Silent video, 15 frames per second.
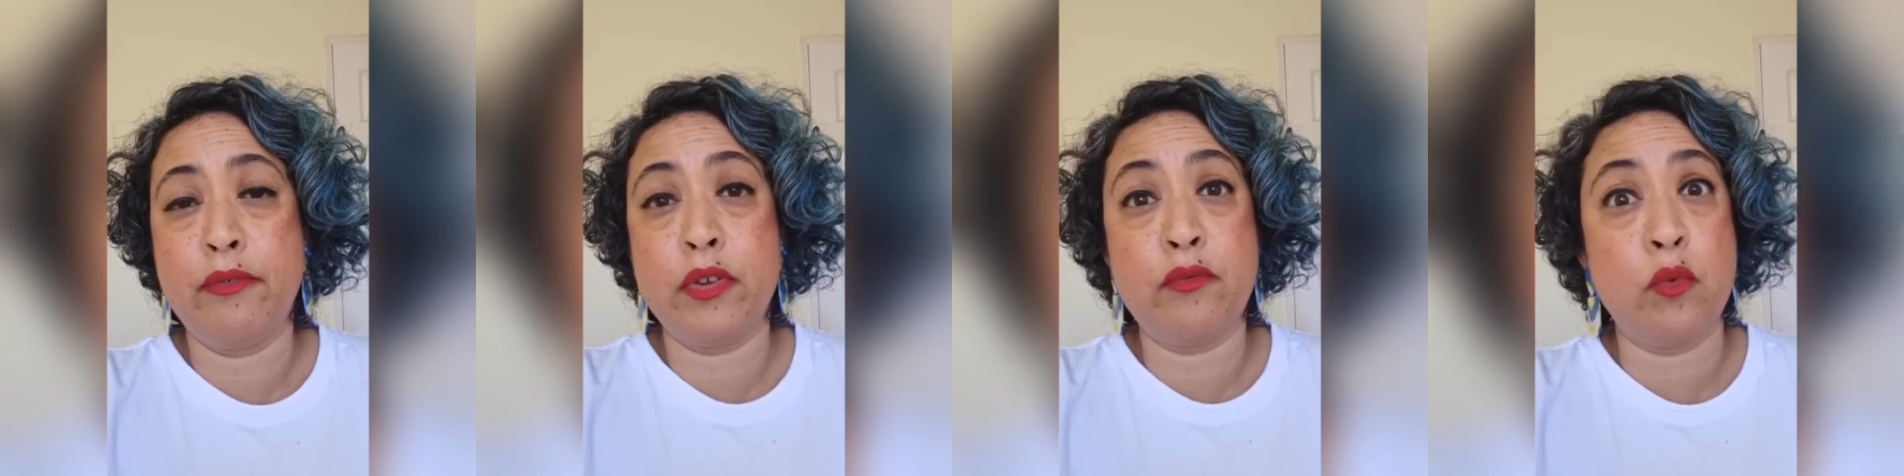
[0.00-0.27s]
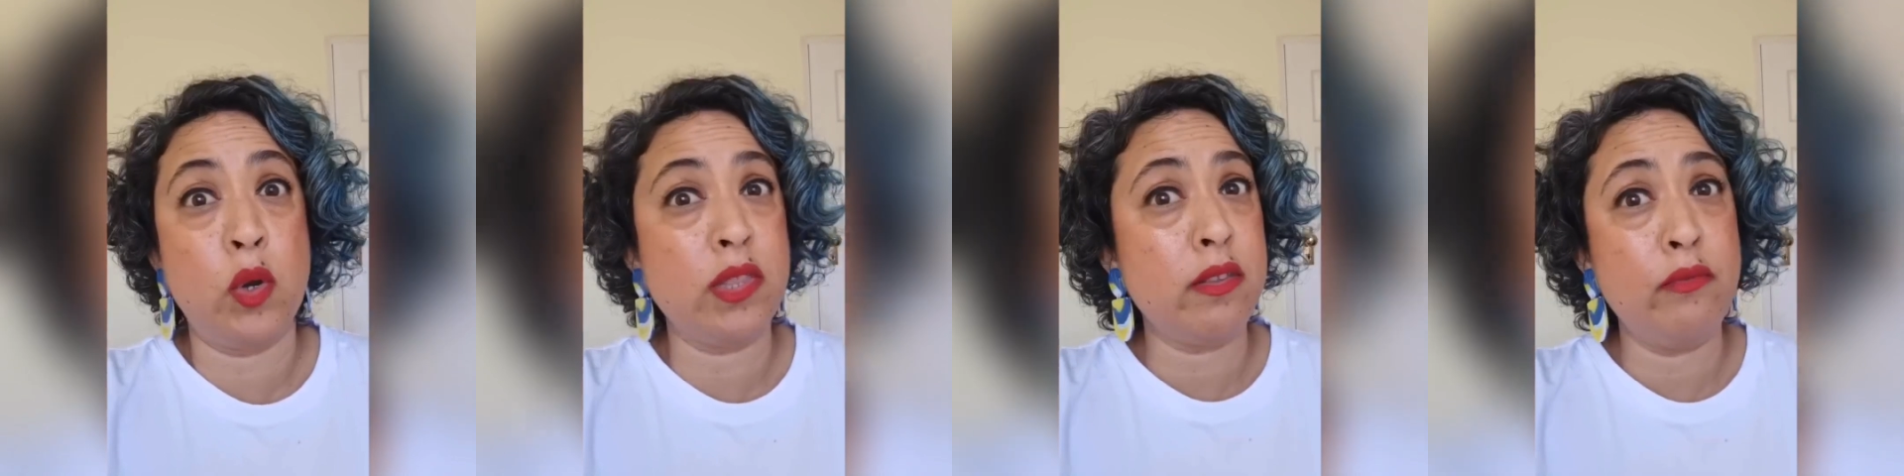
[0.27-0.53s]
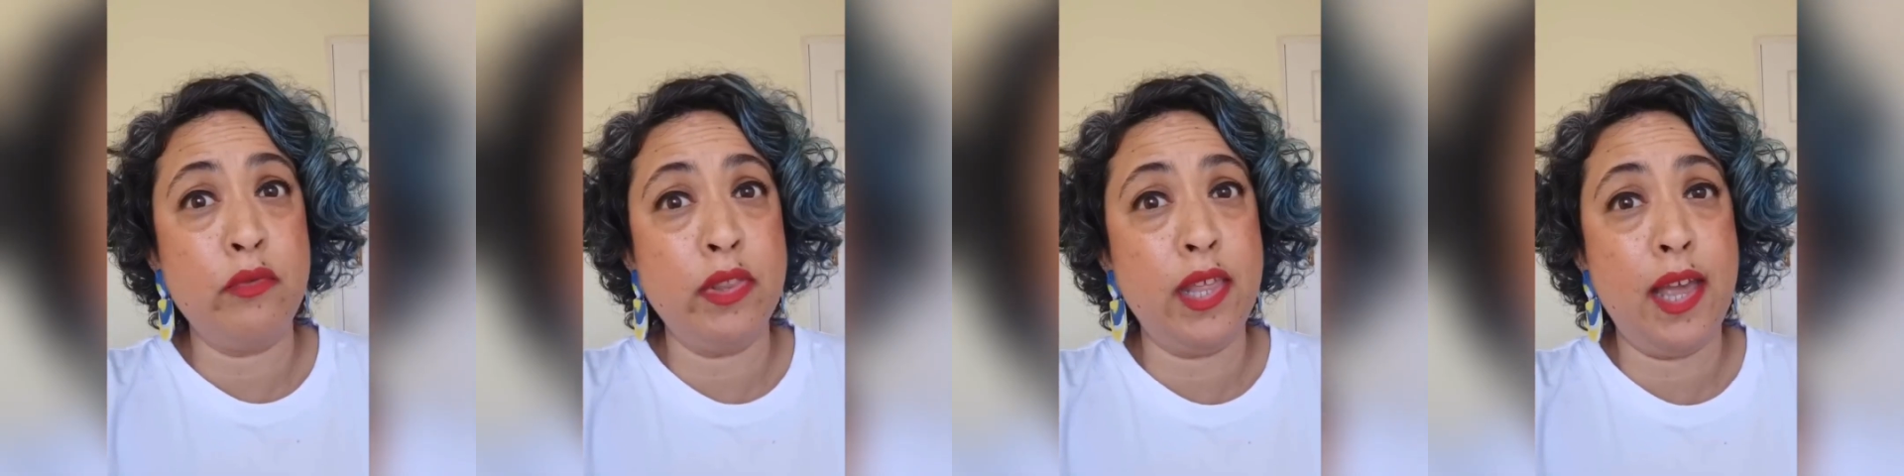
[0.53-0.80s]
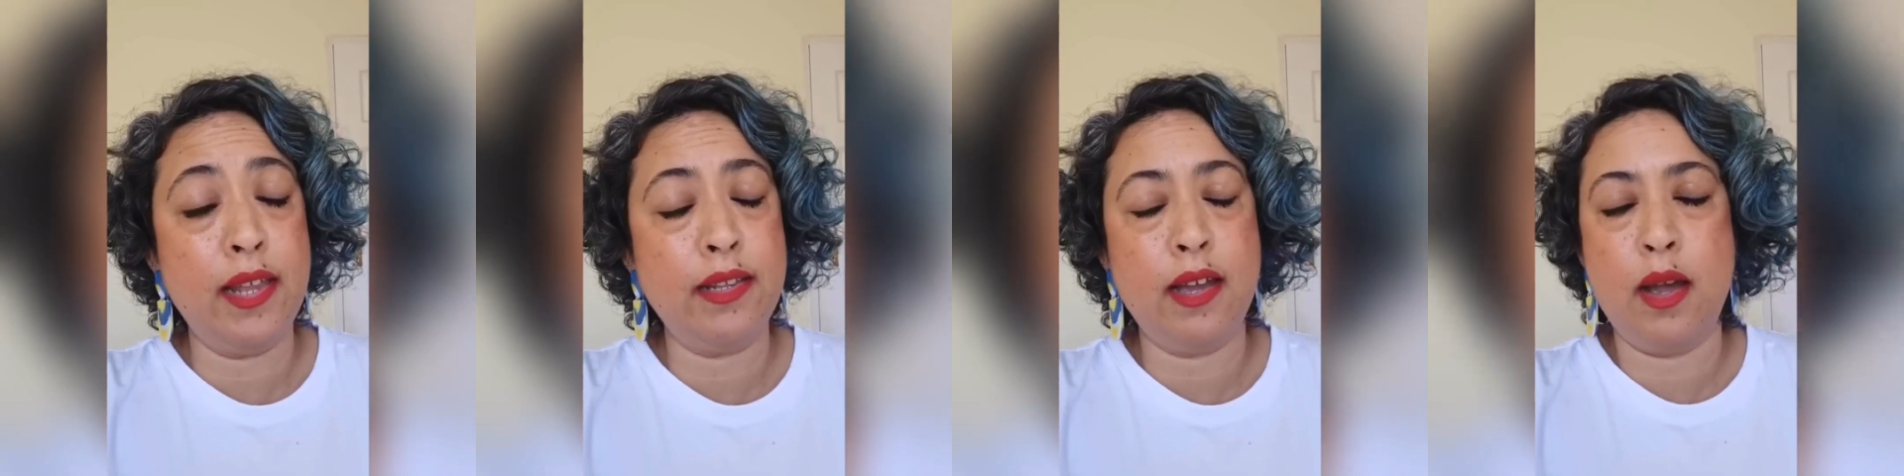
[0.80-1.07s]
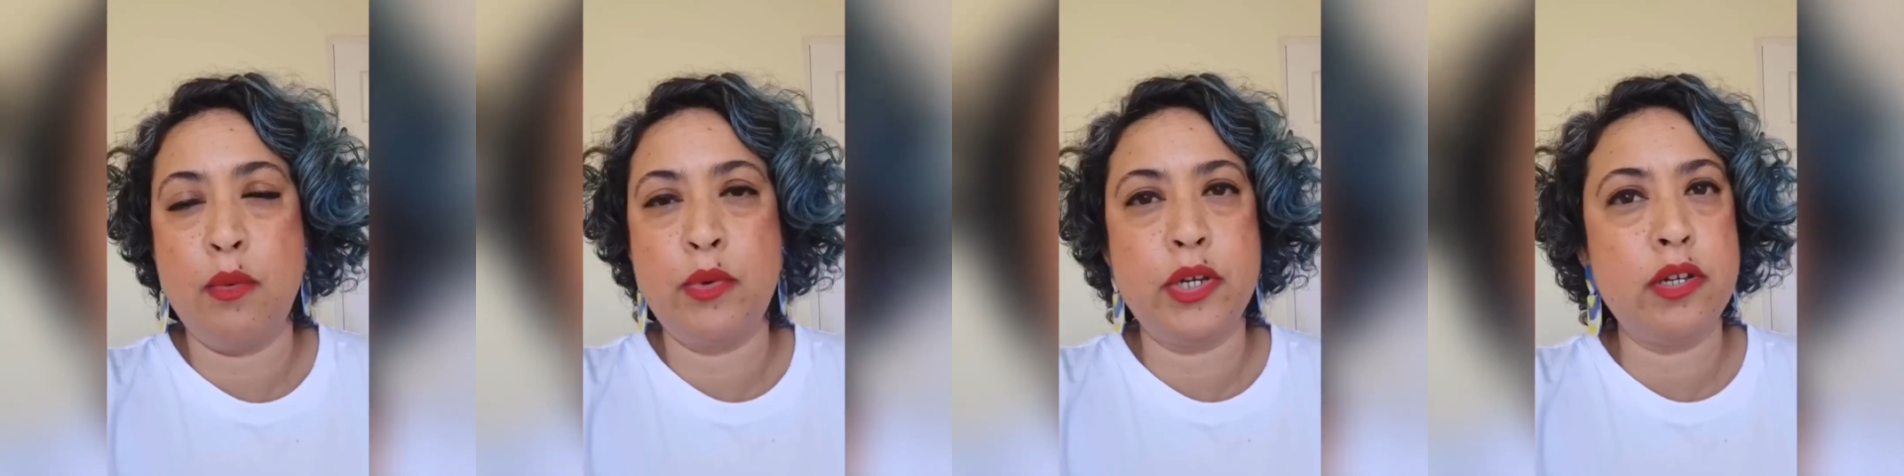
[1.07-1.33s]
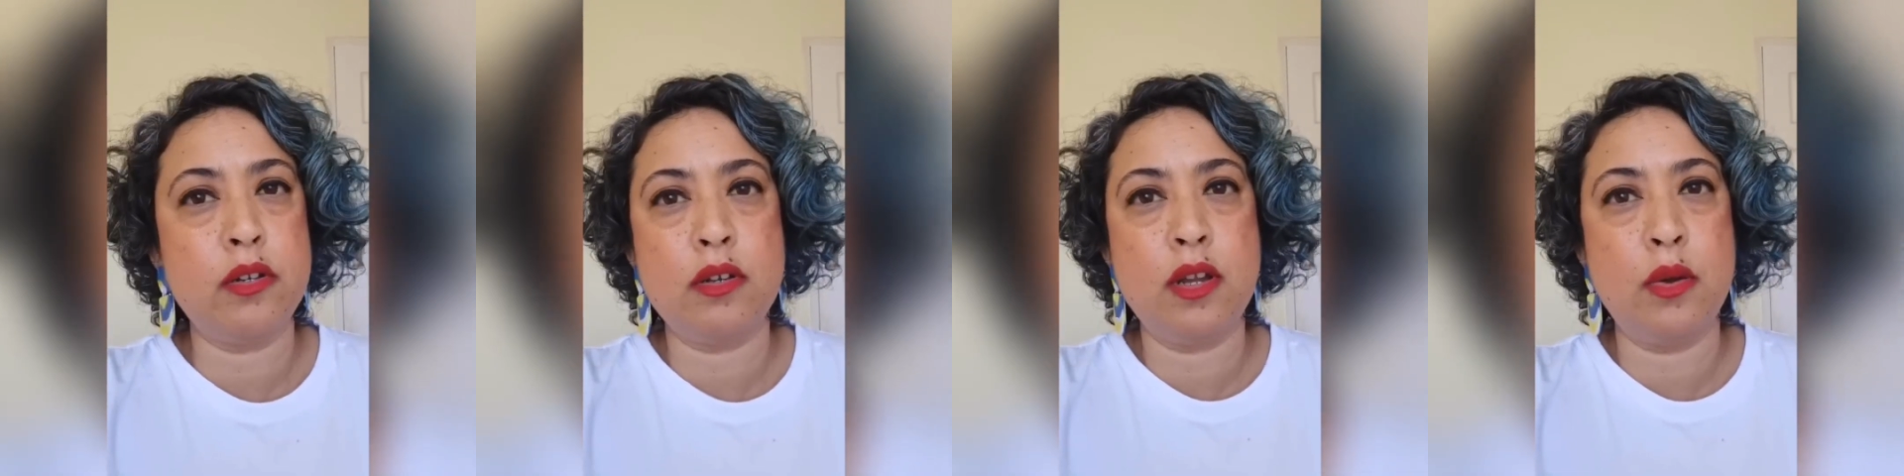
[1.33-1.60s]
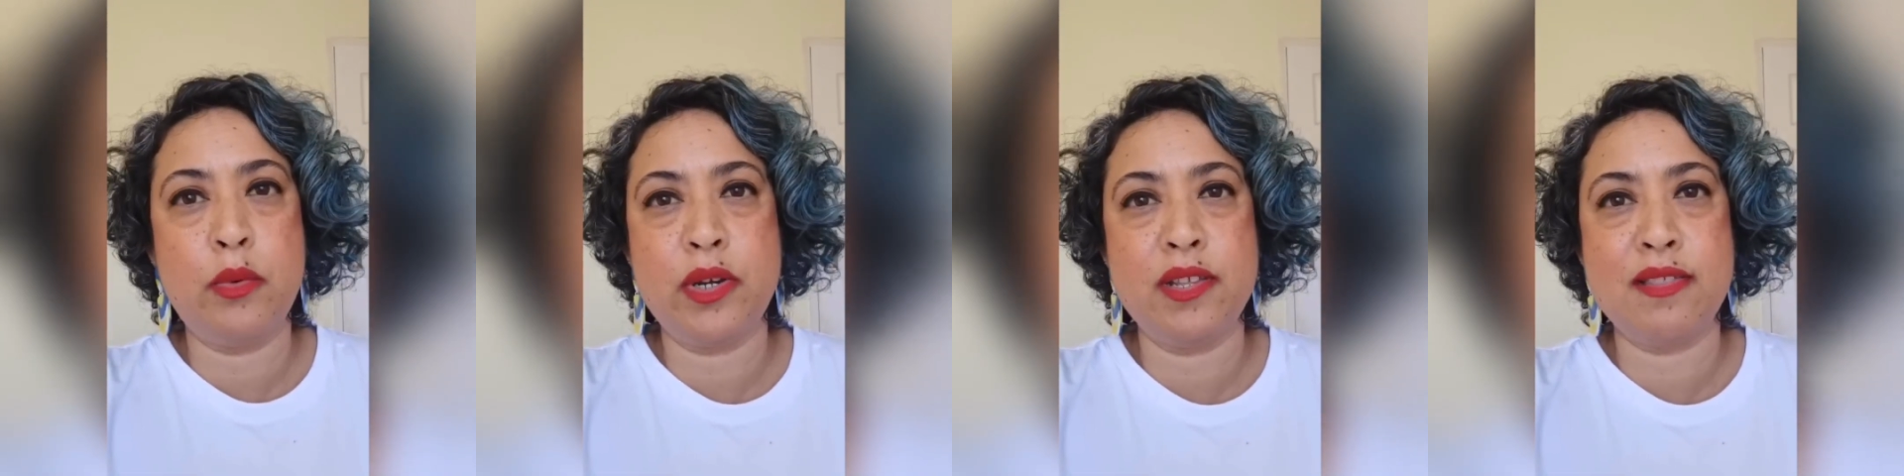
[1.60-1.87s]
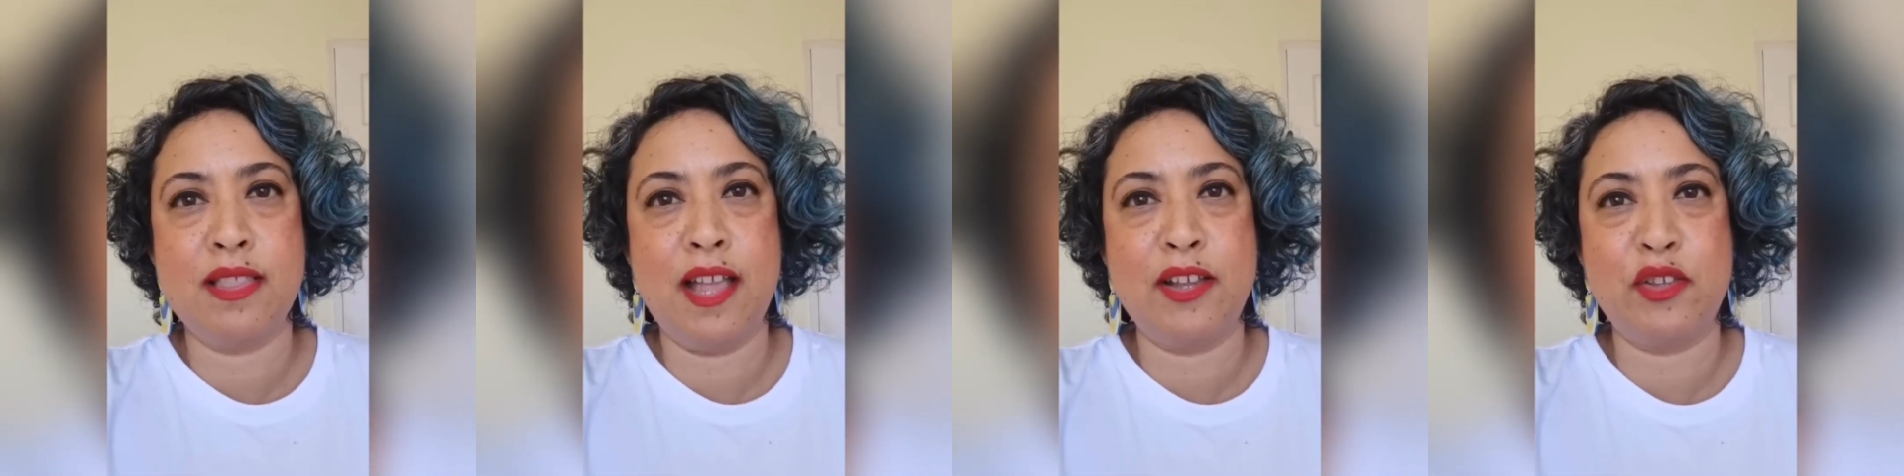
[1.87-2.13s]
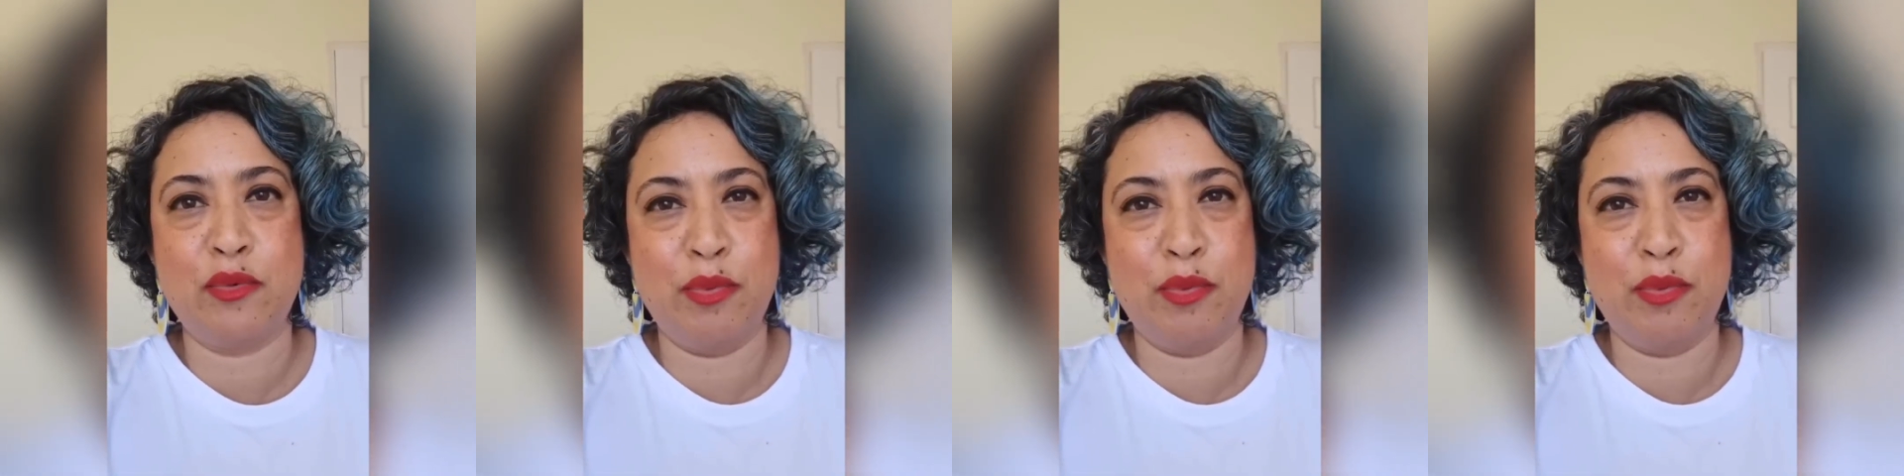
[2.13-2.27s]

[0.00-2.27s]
If it wasn't for that, I wouldn't know what it's like